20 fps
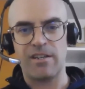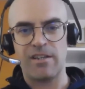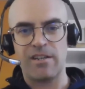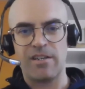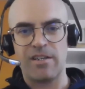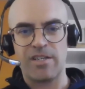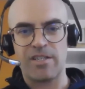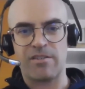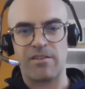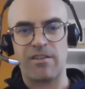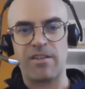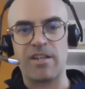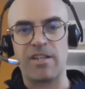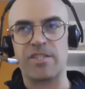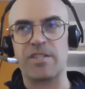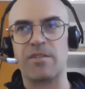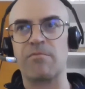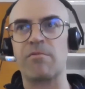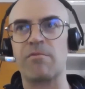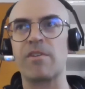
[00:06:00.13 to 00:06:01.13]
So I think
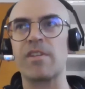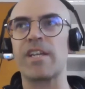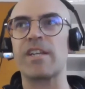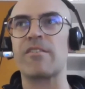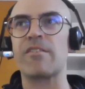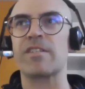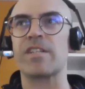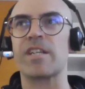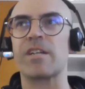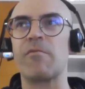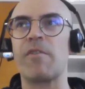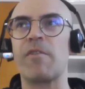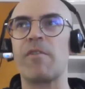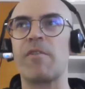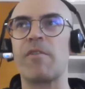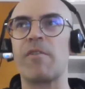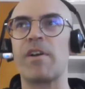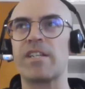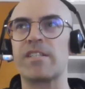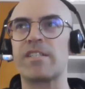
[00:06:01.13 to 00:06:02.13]
it's a really interesting way
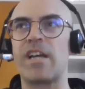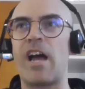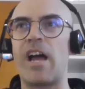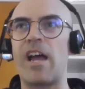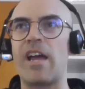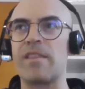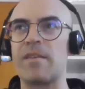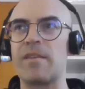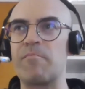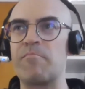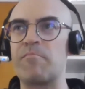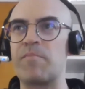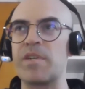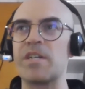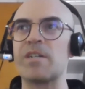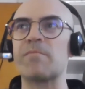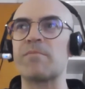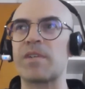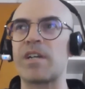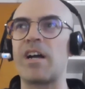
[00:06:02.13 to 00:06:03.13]
to tie the
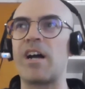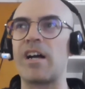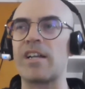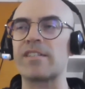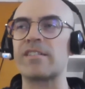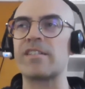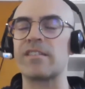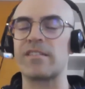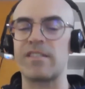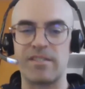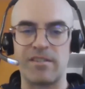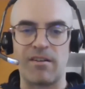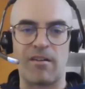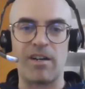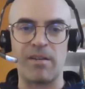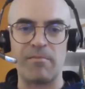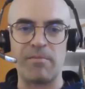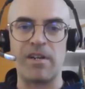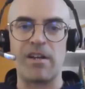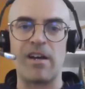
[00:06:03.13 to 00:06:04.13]
BIM content that's
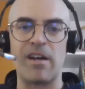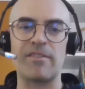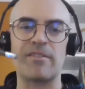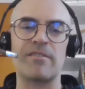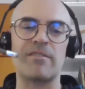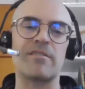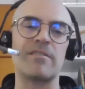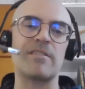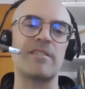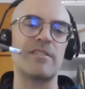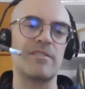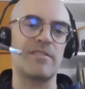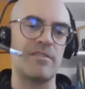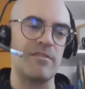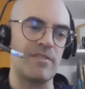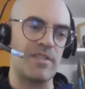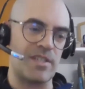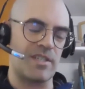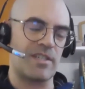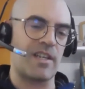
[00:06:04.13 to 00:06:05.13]
already been authored to the
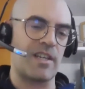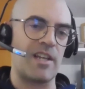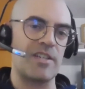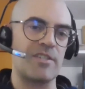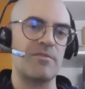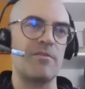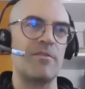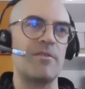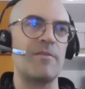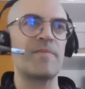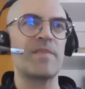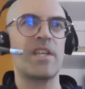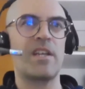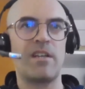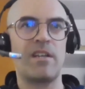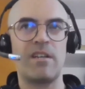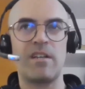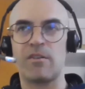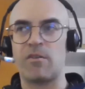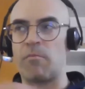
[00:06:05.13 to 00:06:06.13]
schedule,
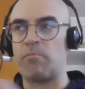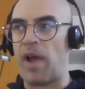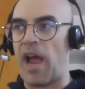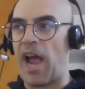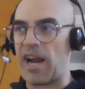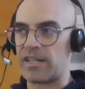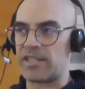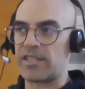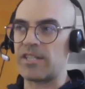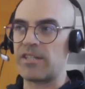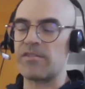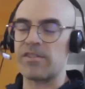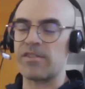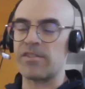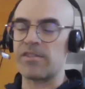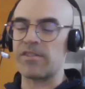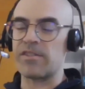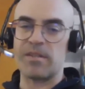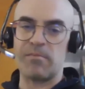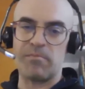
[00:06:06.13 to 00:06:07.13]
go back to using
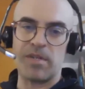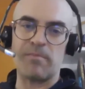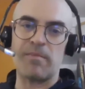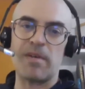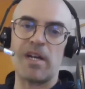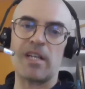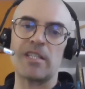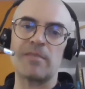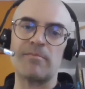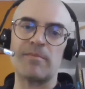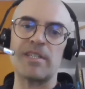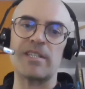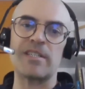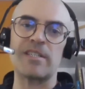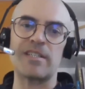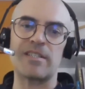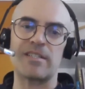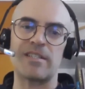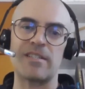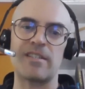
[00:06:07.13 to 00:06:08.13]
the BIM
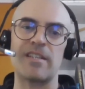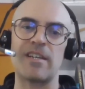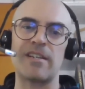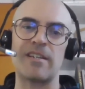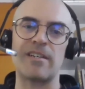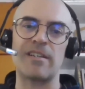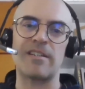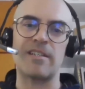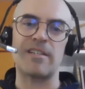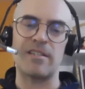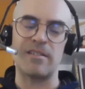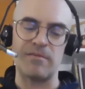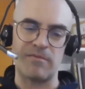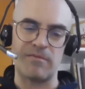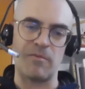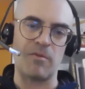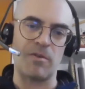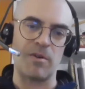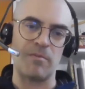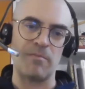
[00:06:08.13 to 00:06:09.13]
element to then
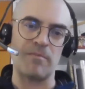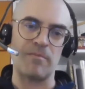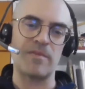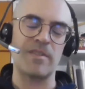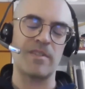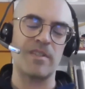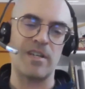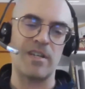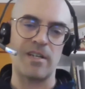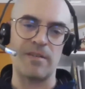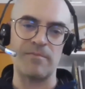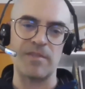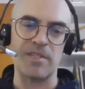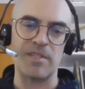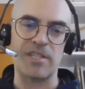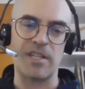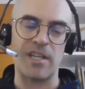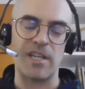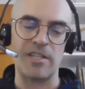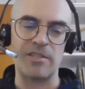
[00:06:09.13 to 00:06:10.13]
inform the
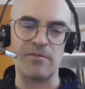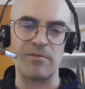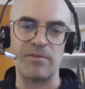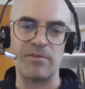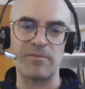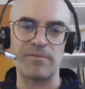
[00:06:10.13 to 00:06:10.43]
schedule.